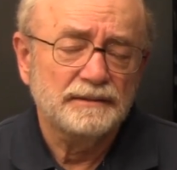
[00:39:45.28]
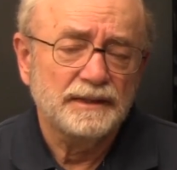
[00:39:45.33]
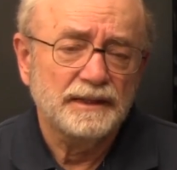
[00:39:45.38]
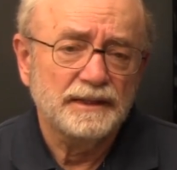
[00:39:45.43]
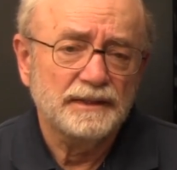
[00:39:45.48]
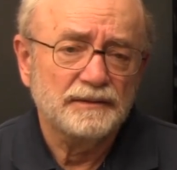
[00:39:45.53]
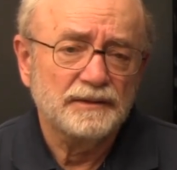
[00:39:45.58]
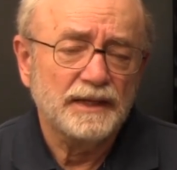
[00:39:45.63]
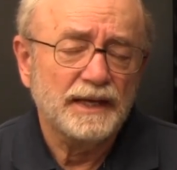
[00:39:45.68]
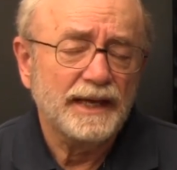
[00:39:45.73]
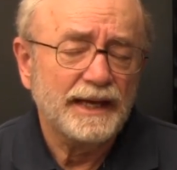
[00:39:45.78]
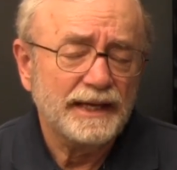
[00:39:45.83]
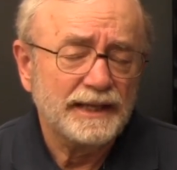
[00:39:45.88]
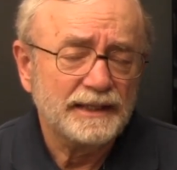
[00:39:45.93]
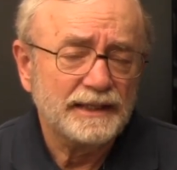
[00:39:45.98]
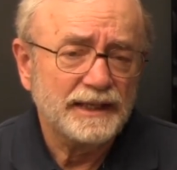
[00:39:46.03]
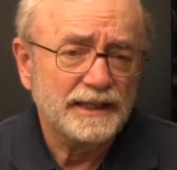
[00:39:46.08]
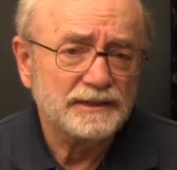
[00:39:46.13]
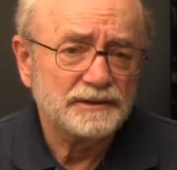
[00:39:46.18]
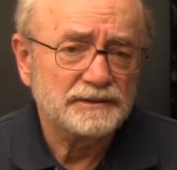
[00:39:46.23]

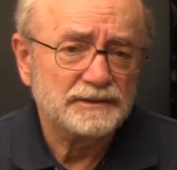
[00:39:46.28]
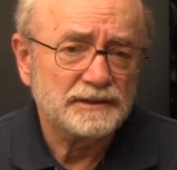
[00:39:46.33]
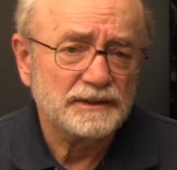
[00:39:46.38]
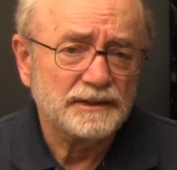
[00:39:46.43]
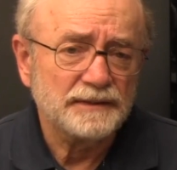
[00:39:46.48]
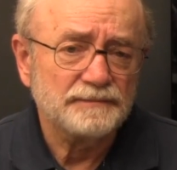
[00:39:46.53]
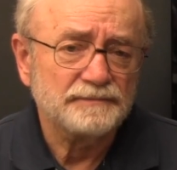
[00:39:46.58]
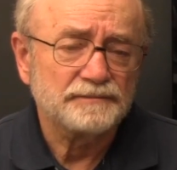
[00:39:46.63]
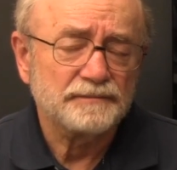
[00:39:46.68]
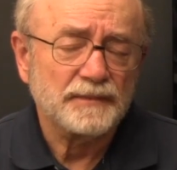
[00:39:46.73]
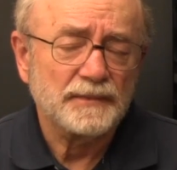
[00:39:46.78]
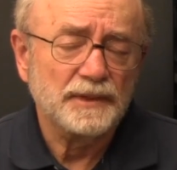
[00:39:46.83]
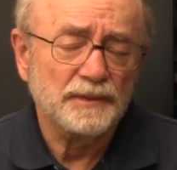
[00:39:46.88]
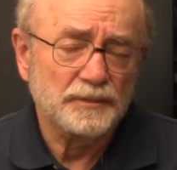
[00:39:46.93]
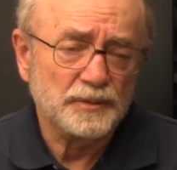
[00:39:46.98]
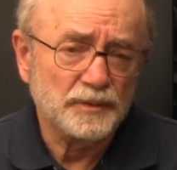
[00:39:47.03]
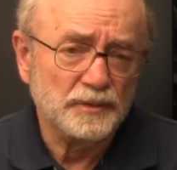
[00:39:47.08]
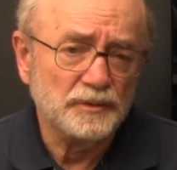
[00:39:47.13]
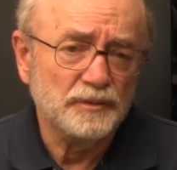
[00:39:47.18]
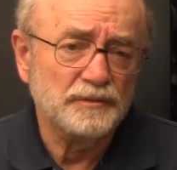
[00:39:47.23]
and has
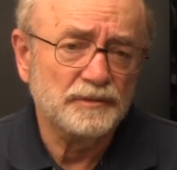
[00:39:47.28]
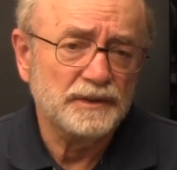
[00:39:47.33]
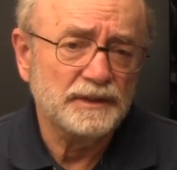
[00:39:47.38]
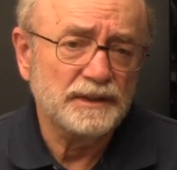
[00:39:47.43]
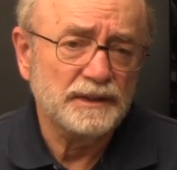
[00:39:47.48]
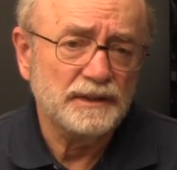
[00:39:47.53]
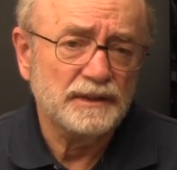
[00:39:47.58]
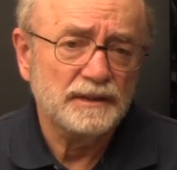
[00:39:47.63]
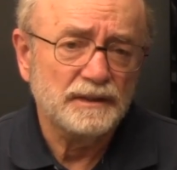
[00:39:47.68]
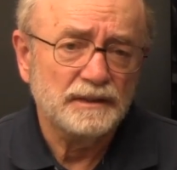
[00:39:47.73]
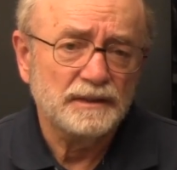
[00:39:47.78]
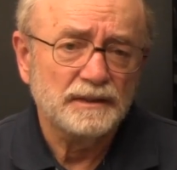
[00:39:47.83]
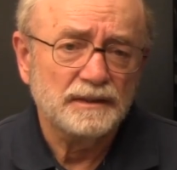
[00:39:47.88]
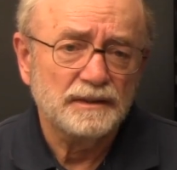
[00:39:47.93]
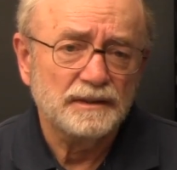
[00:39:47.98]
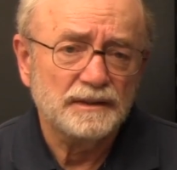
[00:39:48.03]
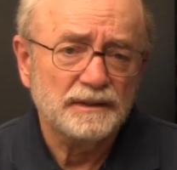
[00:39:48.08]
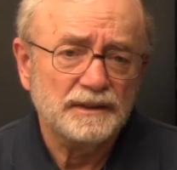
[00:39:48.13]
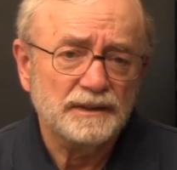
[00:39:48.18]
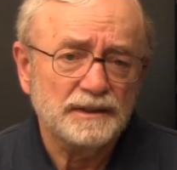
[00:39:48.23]
approved the
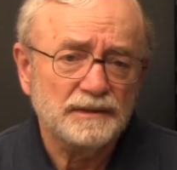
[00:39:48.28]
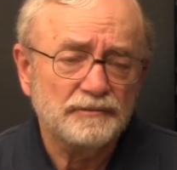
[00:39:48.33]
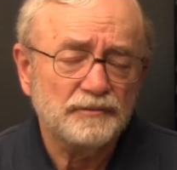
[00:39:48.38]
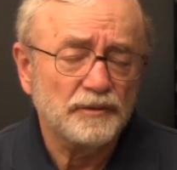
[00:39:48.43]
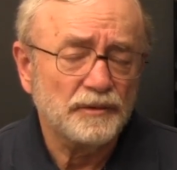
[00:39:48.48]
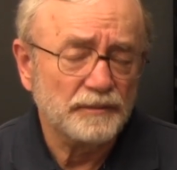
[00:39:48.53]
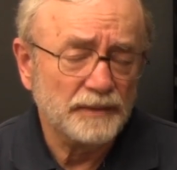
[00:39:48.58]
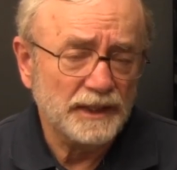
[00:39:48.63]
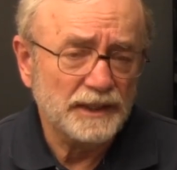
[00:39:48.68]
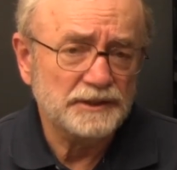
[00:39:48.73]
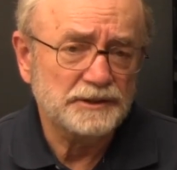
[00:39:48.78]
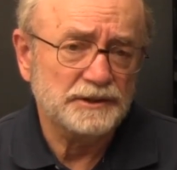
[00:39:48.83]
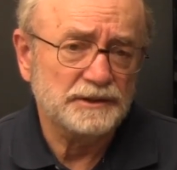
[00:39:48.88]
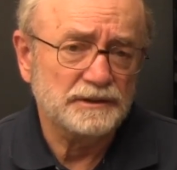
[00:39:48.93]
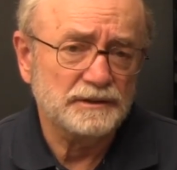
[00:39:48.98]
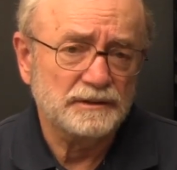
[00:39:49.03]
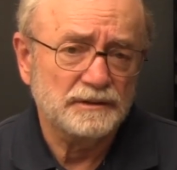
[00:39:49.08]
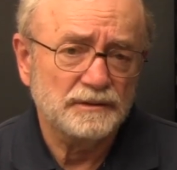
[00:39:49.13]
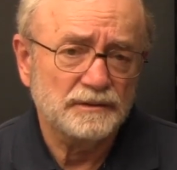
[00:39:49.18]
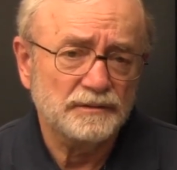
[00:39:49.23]

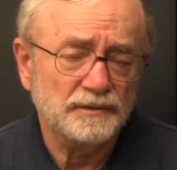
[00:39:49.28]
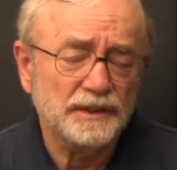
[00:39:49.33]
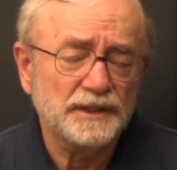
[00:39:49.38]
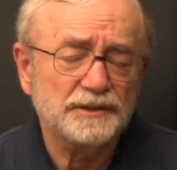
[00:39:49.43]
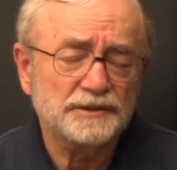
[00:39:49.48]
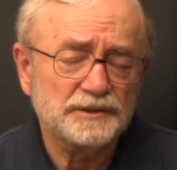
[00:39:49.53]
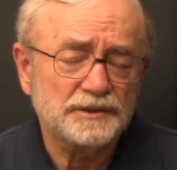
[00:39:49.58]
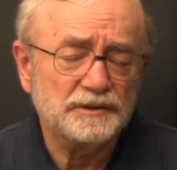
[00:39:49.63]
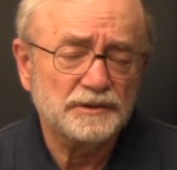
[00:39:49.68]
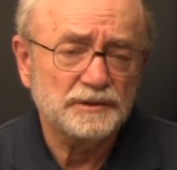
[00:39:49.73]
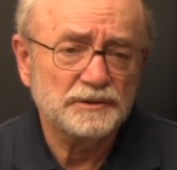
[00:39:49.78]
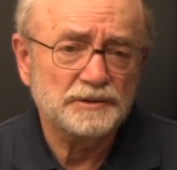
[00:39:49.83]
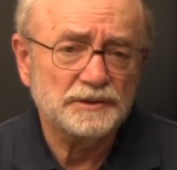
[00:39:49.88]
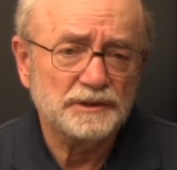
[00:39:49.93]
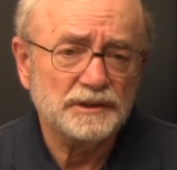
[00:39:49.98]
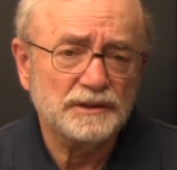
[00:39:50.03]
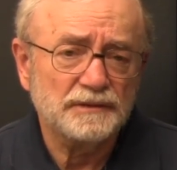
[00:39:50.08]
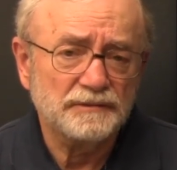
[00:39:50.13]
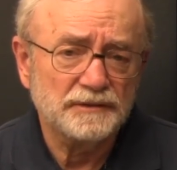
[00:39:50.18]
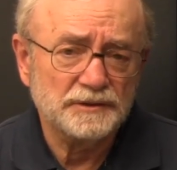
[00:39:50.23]
formation, the
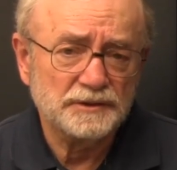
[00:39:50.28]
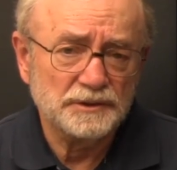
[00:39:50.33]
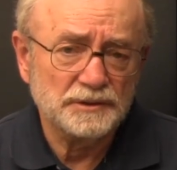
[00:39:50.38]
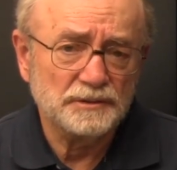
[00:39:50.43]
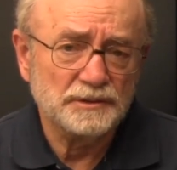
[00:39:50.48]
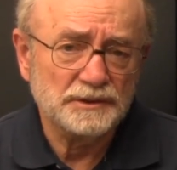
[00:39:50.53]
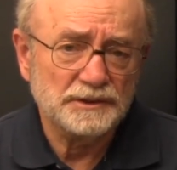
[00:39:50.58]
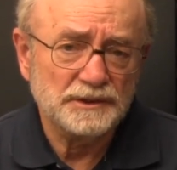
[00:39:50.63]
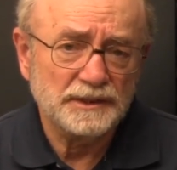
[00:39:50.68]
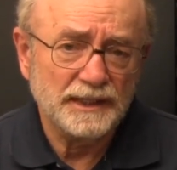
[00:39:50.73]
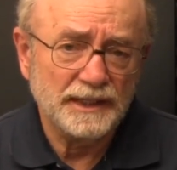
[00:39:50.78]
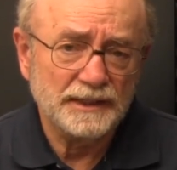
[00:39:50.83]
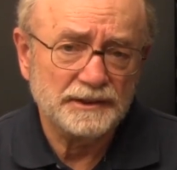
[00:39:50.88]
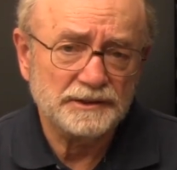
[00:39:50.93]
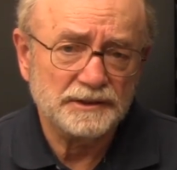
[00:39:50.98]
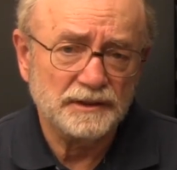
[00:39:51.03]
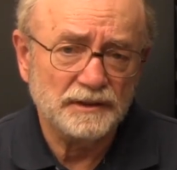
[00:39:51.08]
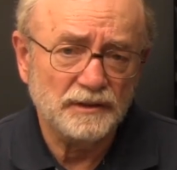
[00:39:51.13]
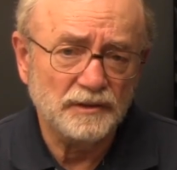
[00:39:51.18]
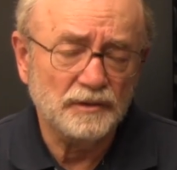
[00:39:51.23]
reinstitution of the Jewish
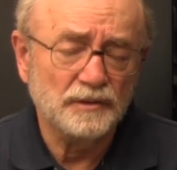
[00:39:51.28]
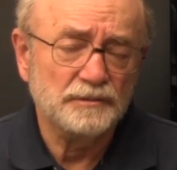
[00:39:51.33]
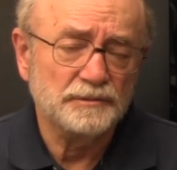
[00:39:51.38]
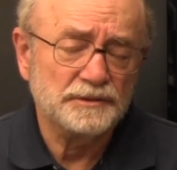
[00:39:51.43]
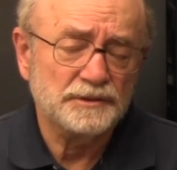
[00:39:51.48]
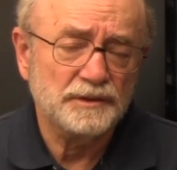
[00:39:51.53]
national home.